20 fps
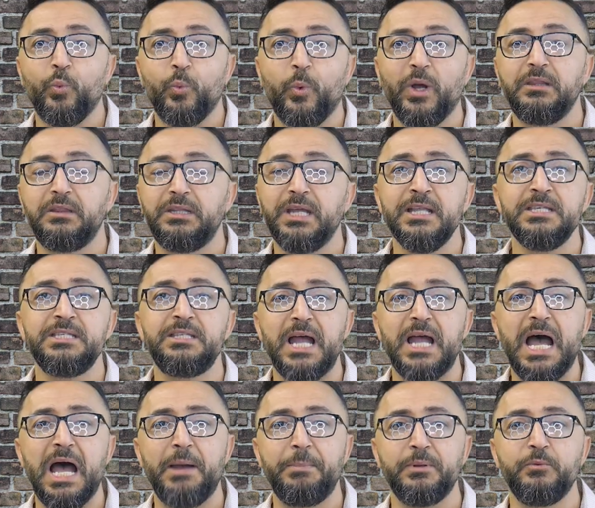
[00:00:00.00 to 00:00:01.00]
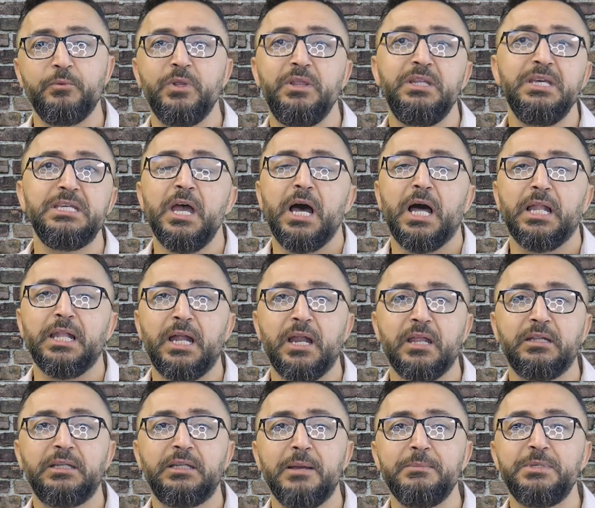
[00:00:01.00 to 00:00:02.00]
What tends to happen with these, a lot of
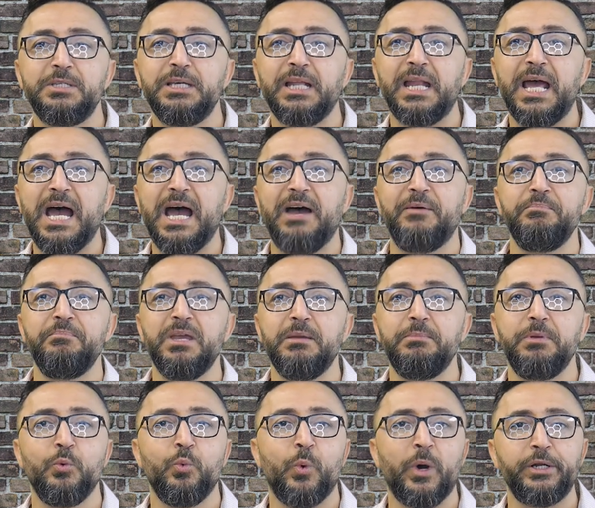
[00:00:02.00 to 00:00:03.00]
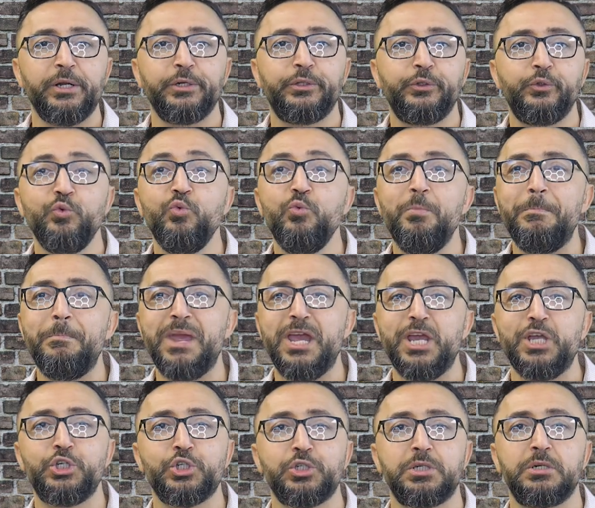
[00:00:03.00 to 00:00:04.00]
the times you're going to have maybe one or two
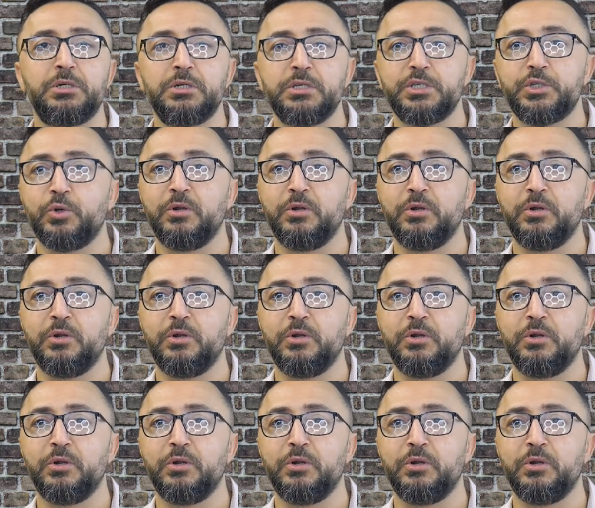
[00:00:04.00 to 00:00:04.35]
major sort